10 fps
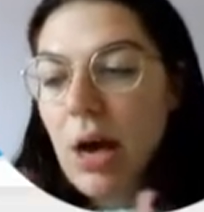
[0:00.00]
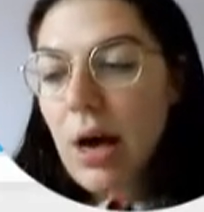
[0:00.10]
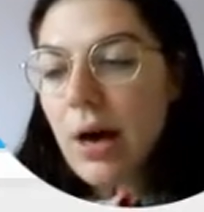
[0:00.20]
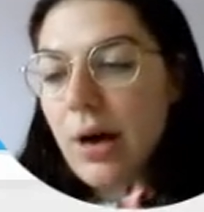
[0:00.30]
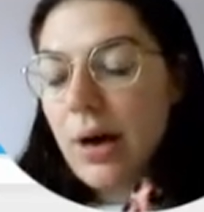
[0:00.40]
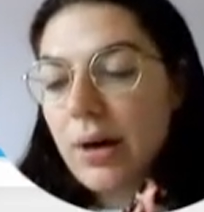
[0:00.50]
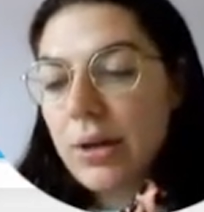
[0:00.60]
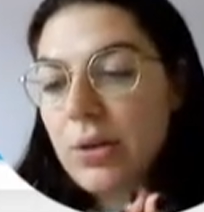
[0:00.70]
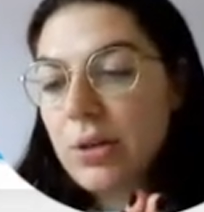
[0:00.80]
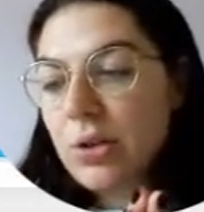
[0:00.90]
Uh,
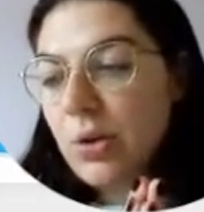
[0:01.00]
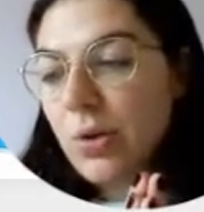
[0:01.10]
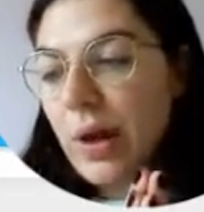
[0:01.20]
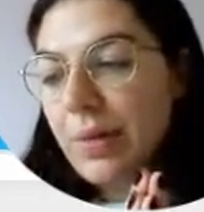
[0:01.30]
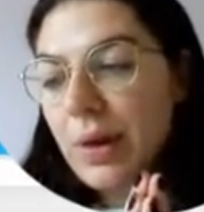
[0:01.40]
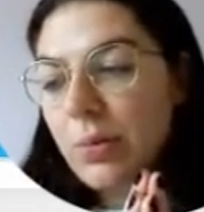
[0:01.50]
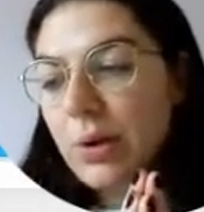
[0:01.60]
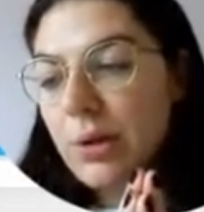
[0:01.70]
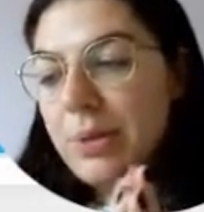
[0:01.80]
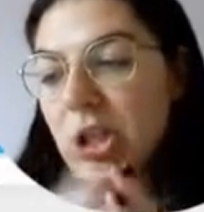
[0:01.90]
you need to know that they
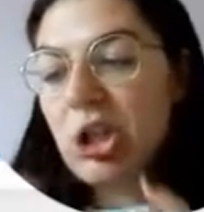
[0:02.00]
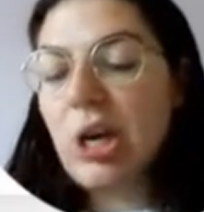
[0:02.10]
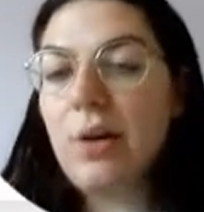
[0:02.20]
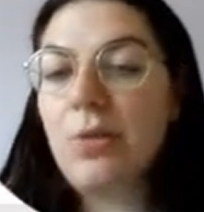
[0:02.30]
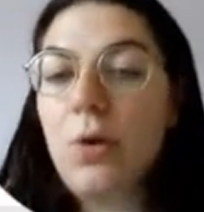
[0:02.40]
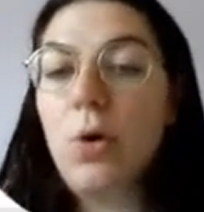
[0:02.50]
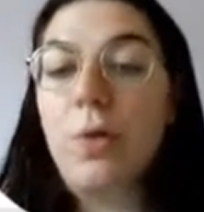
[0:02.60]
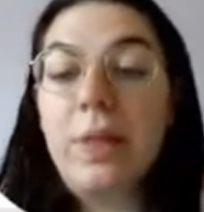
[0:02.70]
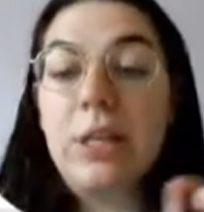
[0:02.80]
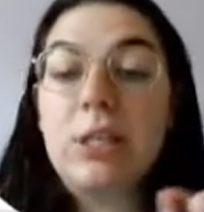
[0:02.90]
will be shared
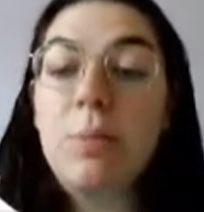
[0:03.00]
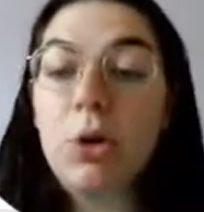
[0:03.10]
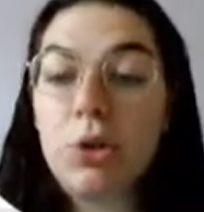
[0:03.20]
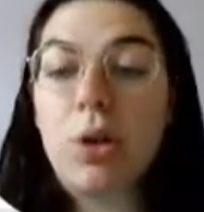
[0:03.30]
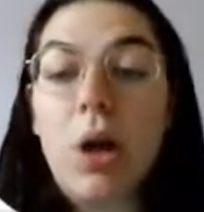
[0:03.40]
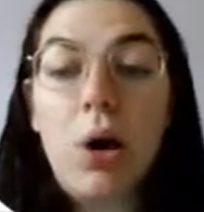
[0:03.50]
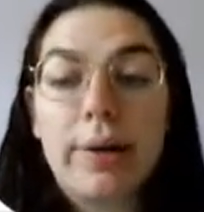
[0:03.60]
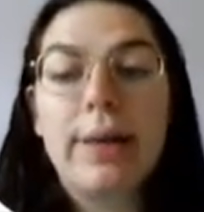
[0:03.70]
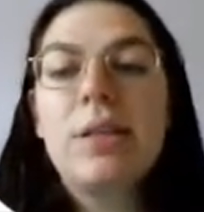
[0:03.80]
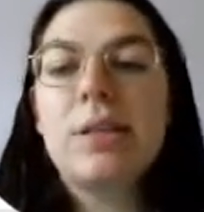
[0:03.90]
for this module
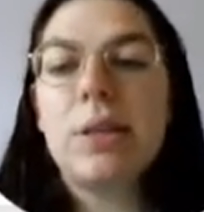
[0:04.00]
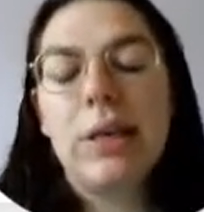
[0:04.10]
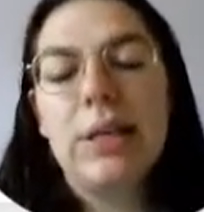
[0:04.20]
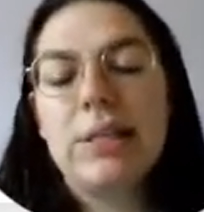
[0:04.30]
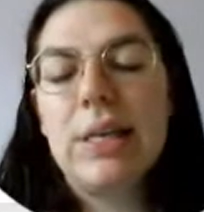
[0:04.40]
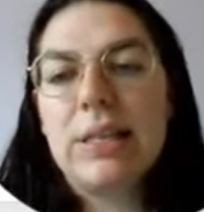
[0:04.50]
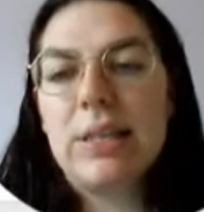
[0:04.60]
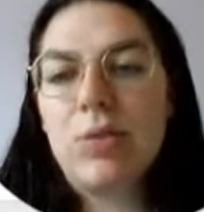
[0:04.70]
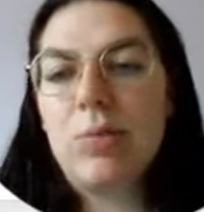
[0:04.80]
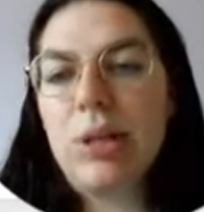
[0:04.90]
only, so it is
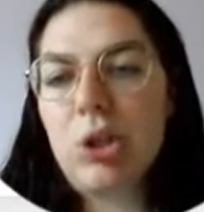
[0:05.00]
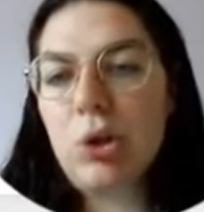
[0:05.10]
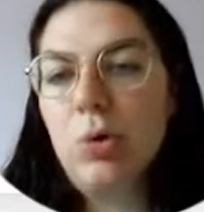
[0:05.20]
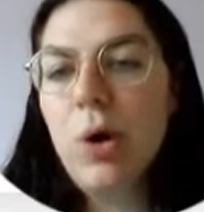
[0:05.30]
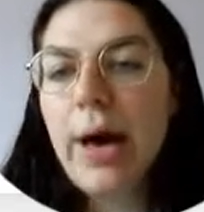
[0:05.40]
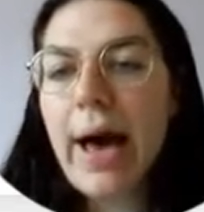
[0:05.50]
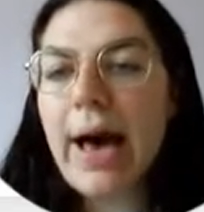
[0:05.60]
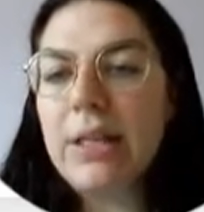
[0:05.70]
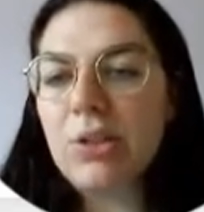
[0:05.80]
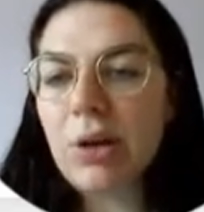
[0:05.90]
necessary to
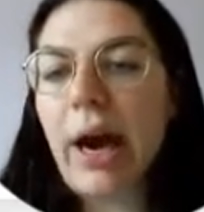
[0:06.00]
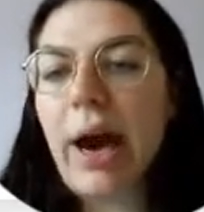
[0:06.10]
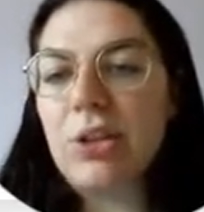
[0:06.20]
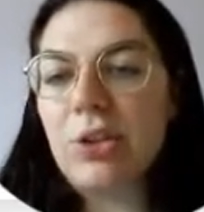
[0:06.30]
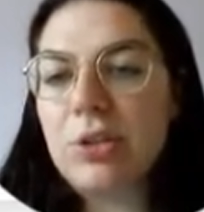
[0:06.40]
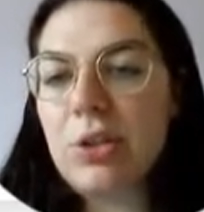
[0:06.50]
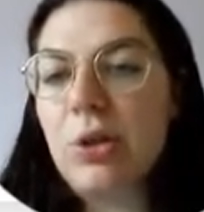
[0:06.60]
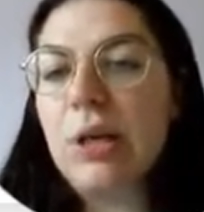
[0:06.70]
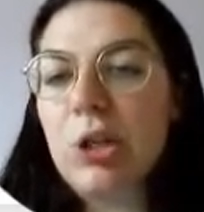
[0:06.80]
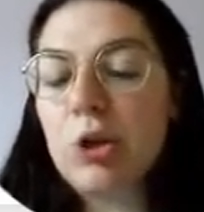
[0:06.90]
add your character
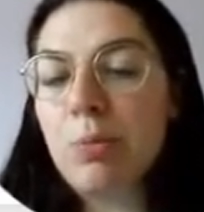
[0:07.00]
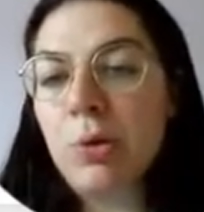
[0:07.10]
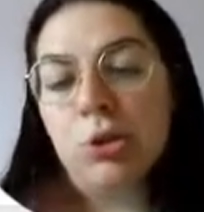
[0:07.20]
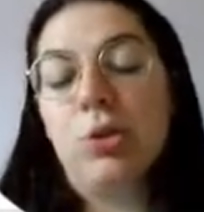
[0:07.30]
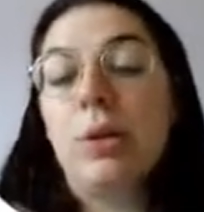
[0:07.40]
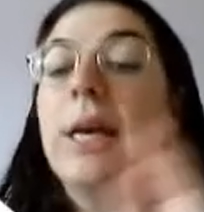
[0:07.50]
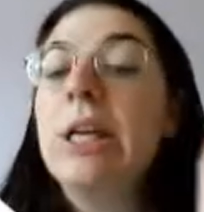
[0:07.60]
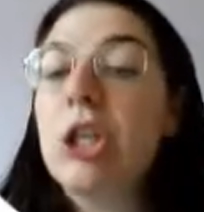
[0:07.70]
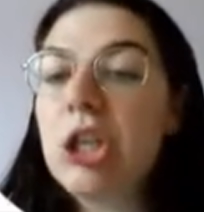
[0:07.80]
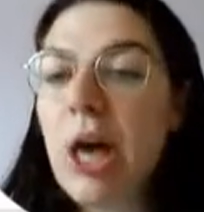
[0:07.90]
to each module
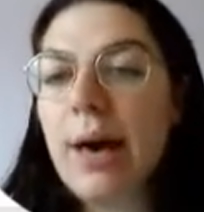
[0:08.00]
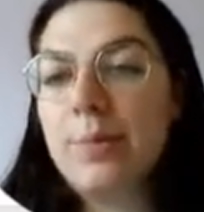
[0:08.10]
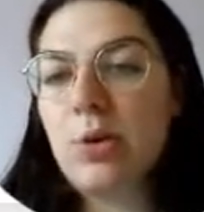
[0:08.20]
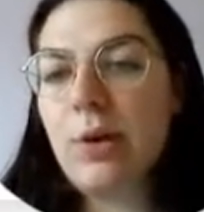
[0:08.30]
each time.